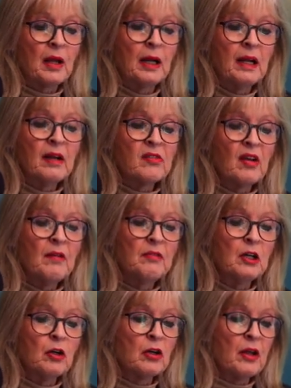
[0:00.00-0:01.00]
let's have
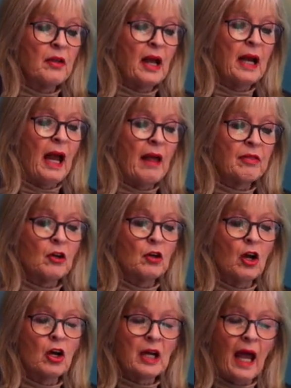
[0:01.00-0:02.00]
a look then at the
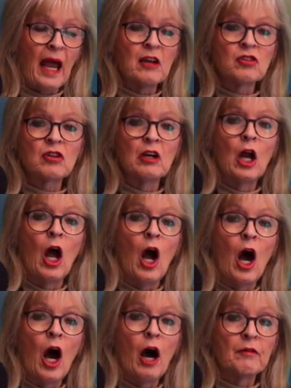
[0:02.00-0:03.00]
location
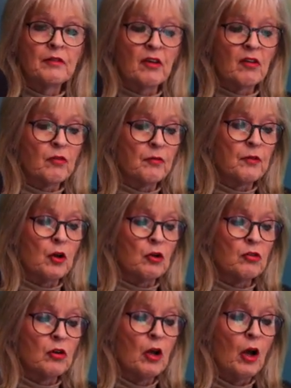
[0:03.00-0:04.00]
of this
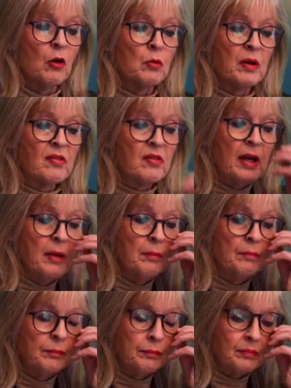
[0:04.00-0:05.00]
verse. We see
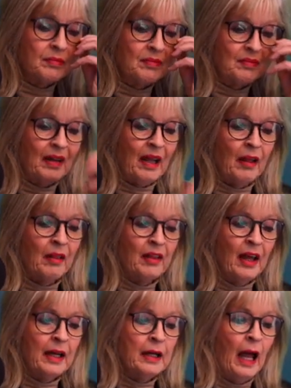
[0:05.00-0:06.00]

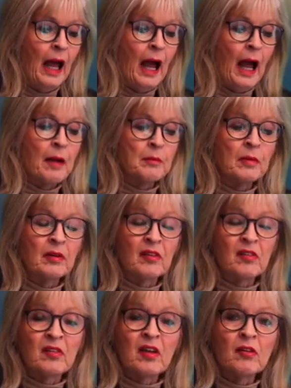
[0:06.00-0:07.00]
that
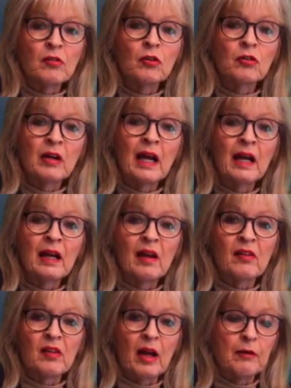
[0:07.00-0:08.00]
Caesarea
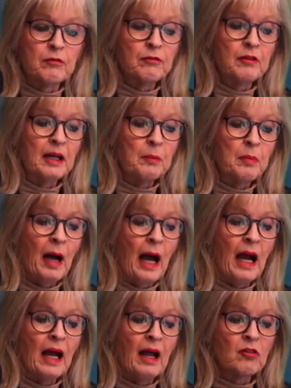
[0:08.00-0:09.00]
is in
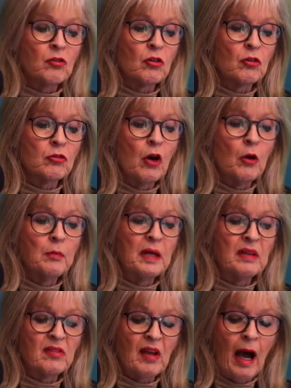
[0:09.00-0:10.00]
Philippi. It's a
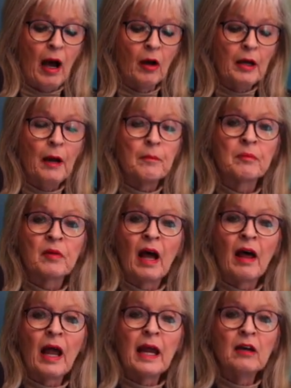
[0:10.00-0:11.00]
Roman town.
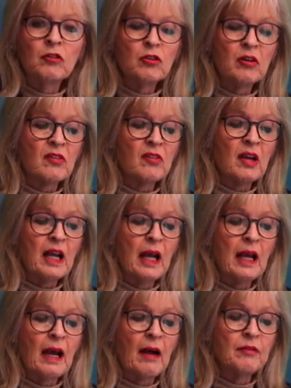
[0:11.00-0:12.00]
Now, interesting
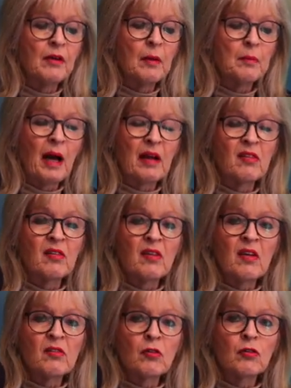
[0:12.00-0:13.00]
enough about
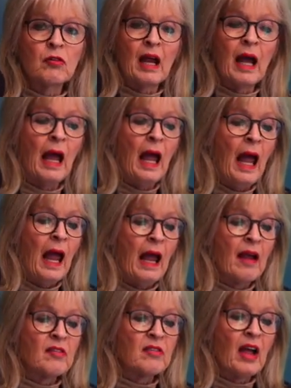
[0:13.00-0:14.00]
Caesarea
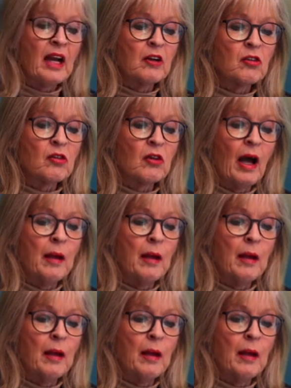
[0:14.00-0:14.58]
is that it's